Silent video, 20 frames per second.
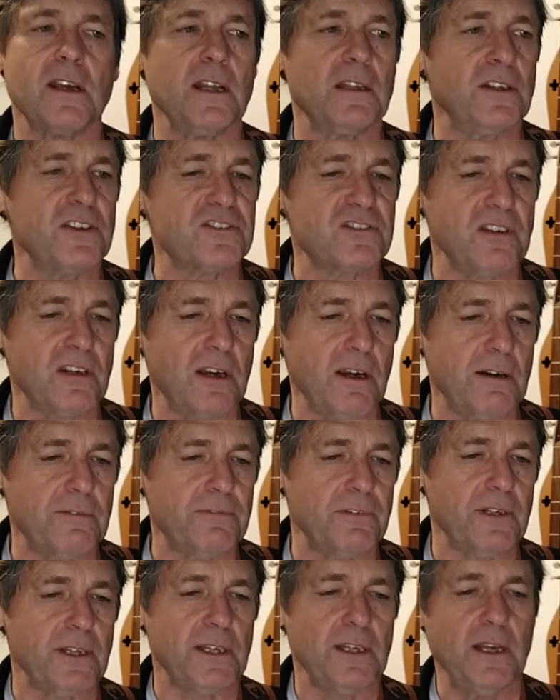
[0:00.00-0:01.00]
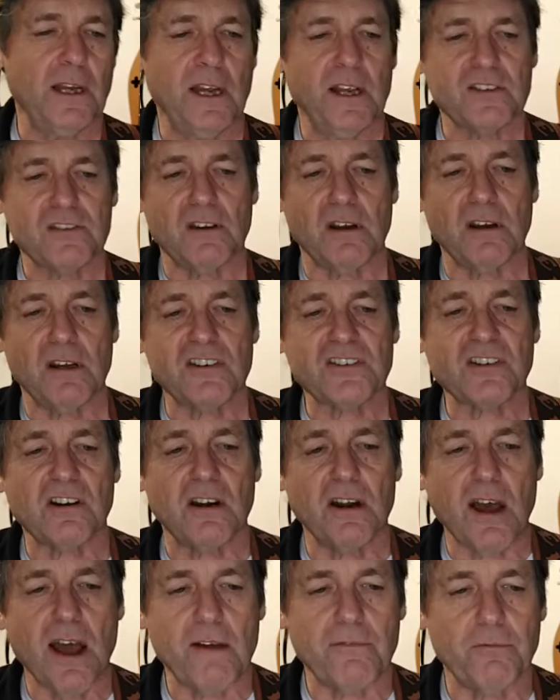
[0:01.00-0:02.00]
and listen carefully. So I'm going to
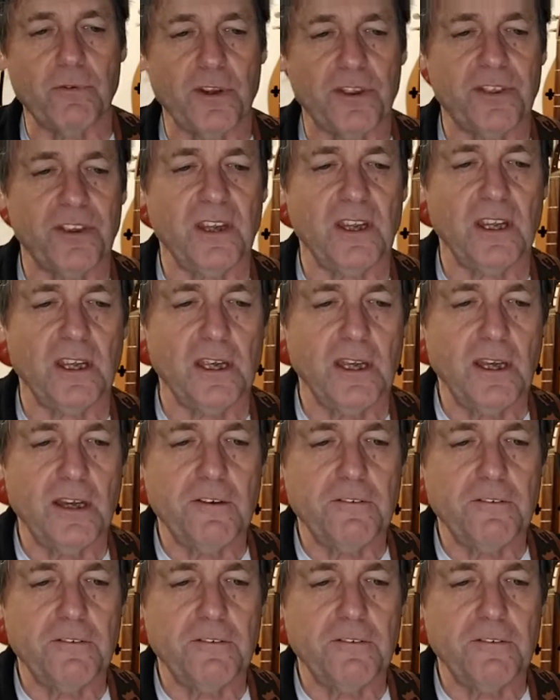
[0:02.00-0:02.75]
start off with the